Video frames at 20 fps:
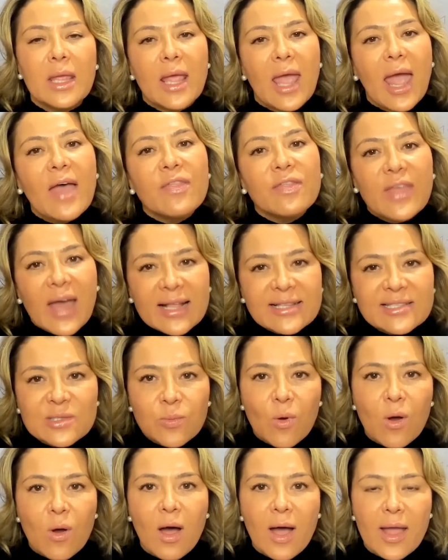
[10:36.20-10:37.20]
And that's
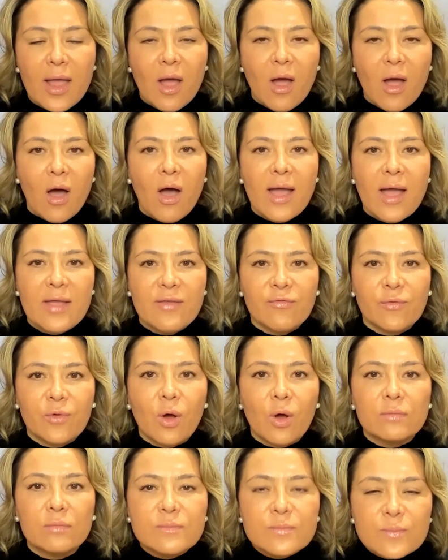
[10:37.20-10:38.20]
why I've
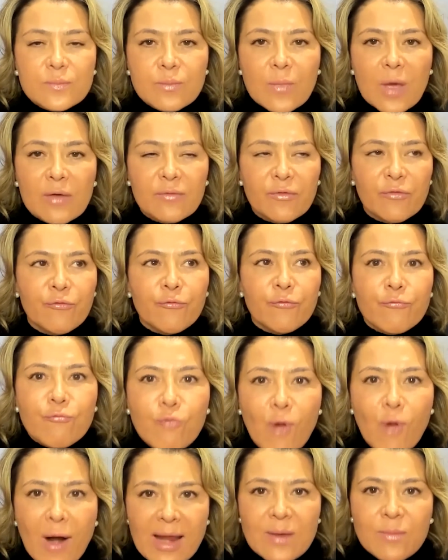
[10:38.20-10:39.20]
got
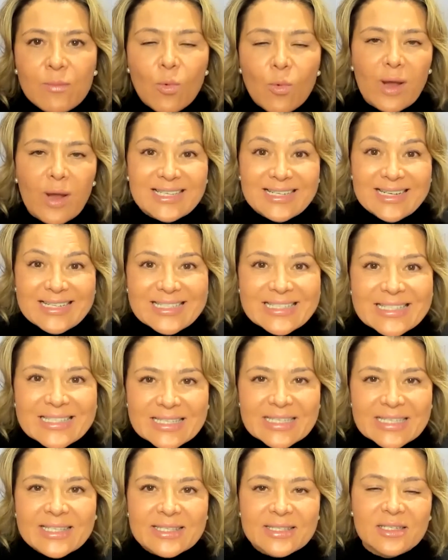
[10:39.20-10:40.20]
frameworks and a
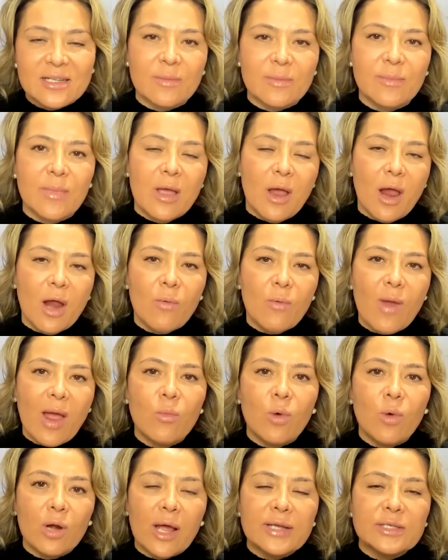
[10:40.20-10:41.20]
system around
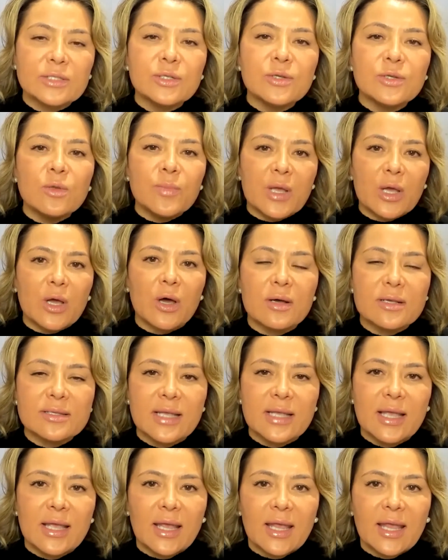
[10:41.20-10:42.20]
what I do,
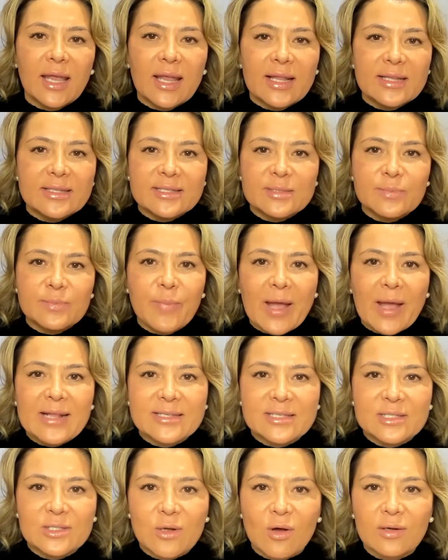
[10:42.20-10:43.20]
because it's
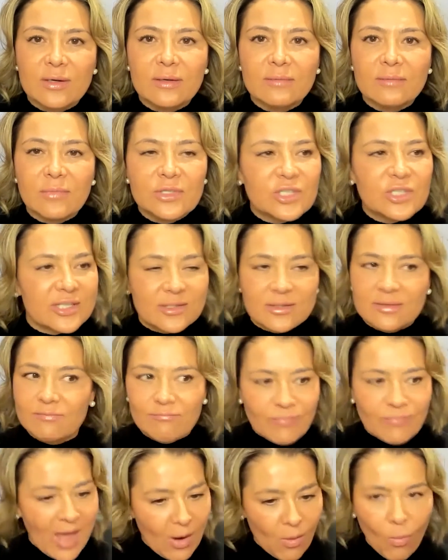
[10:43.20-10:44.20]
based on just
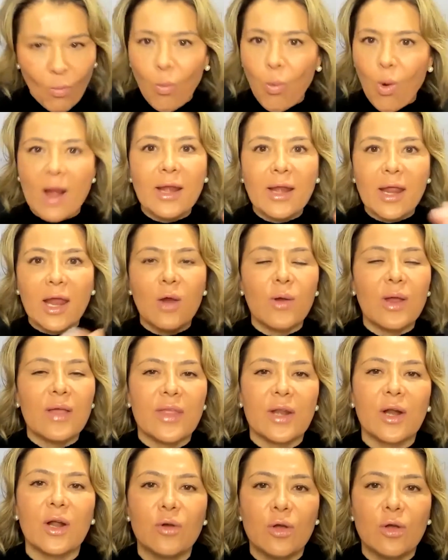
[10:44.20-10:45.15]
that one area that I